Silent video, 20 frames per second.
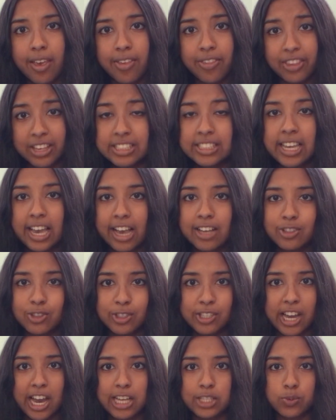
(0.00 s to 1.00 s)
This
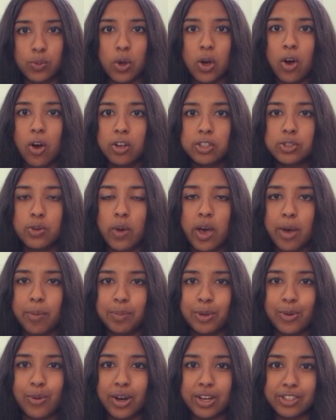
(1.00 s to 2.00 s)
exercise will also
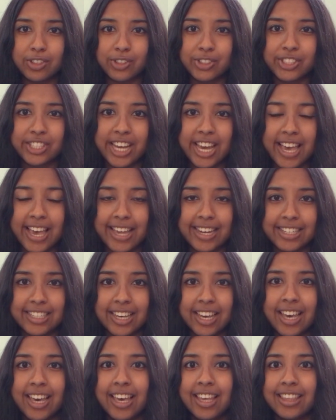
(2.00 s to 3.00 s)
help you understand
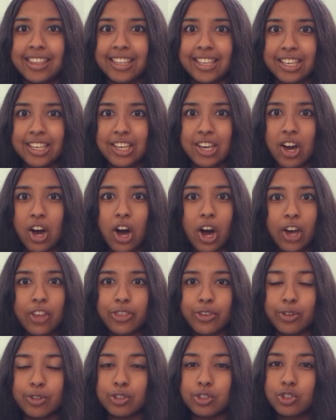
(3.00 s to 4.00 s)
the
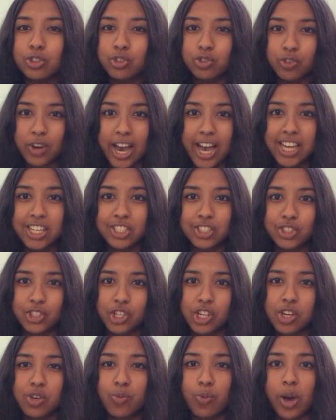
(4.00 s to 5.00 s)
author's
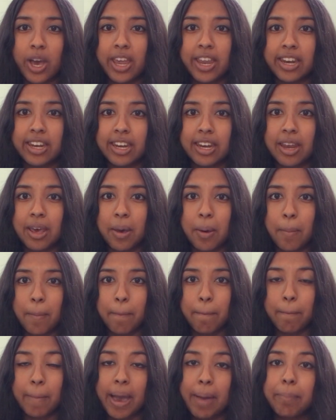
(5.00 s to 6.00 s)
strategy when
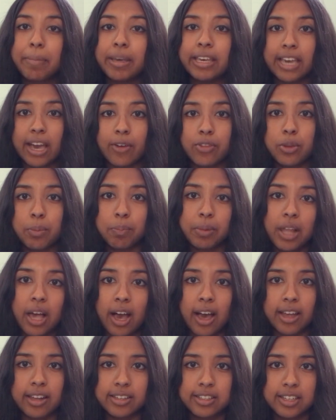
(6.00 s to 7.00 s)
mapping out the
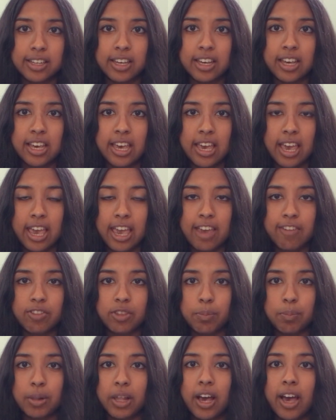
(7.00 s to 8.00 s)
plot. If
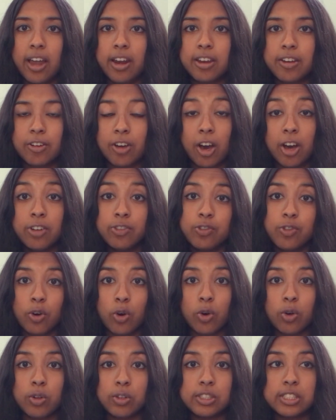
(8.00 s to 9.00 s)
the plot
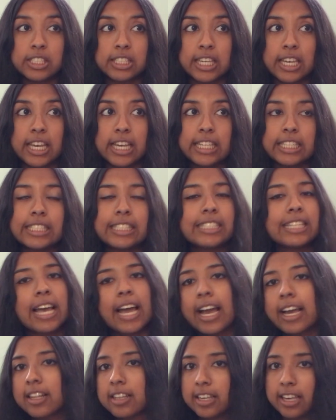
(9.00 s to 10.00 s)
unfolds
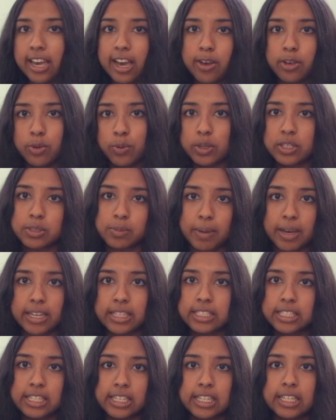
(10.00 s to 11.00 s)
exactly how you
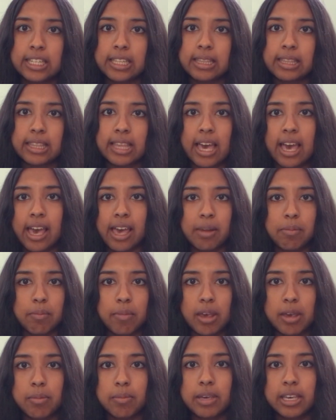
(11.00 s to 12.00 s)
expected, that
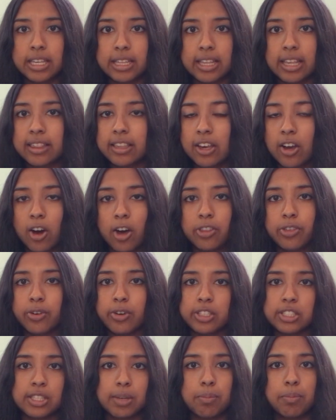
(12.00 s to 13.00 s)
may mean that the author
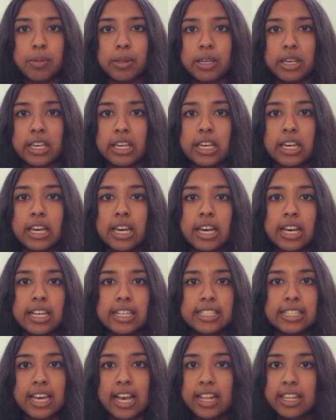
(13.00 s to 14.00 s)
is simply
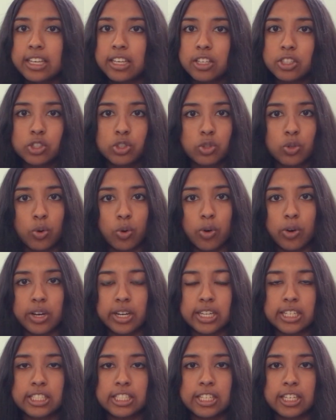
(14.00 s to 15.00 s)
telling a
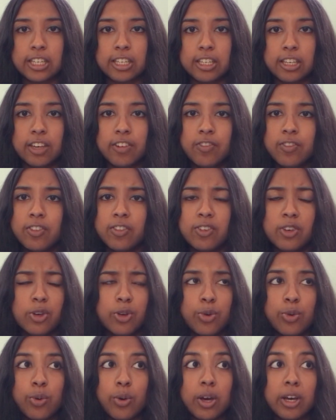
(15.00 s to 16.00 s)
story to give
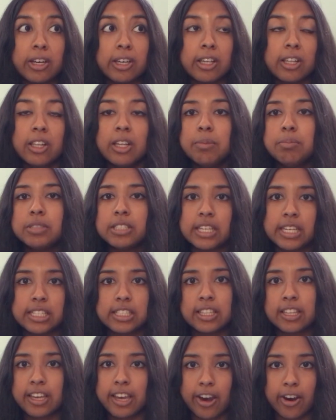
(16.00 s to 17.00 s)
you a glimpse
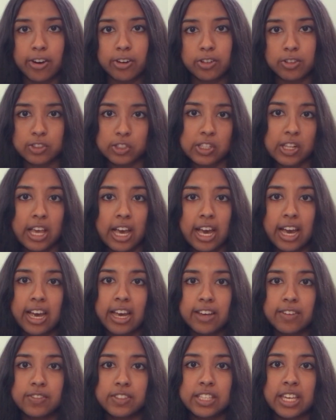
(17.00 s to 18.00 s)
into the characters'
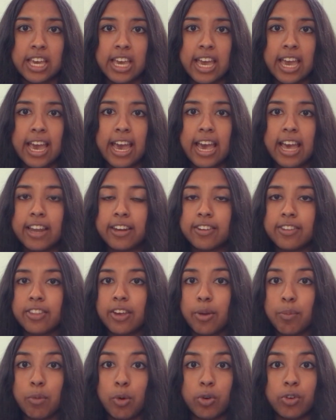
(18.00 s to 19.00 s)
lives and
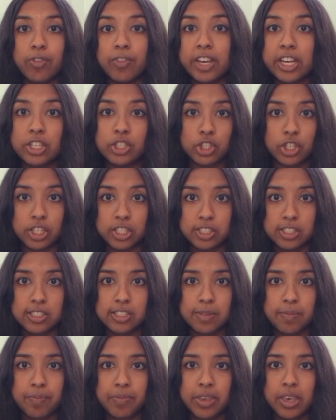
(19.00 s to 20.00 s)
their
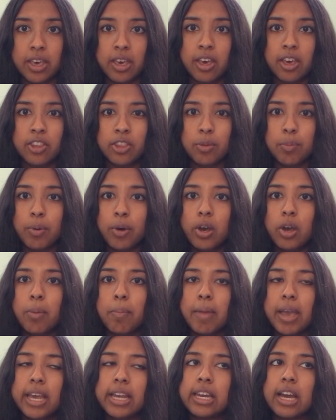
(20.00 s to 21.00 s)
motivations. The book
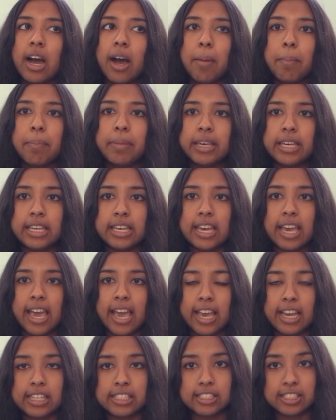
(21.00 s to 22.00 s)
may not be
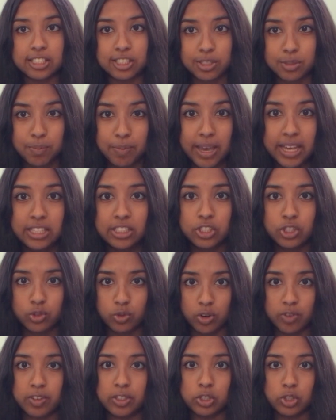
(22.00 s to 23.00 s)
a
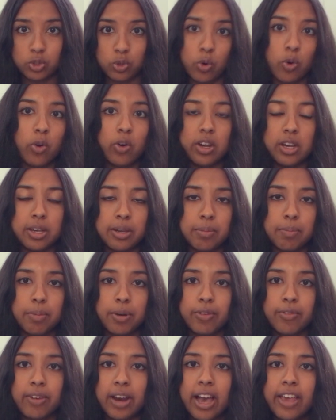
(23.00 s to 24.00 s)
suspense-driven story,
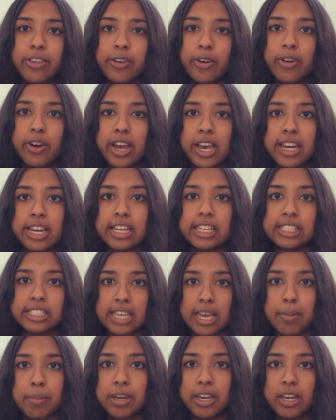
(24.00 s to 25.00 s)
but rather an
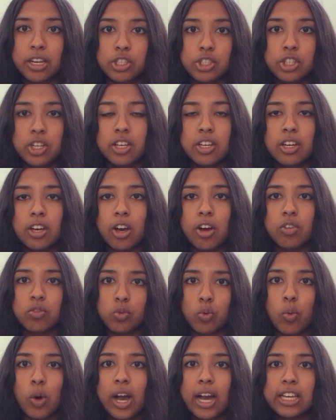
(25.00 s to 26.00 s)
examination of
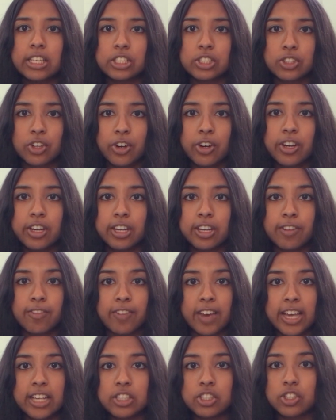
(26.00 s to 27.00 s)
why certain
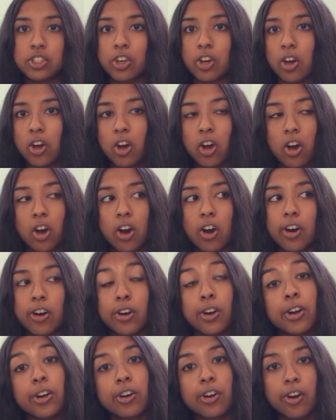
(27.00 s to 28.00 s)
events
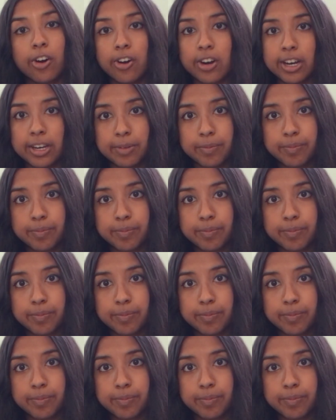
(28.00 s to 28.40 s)
are occurring.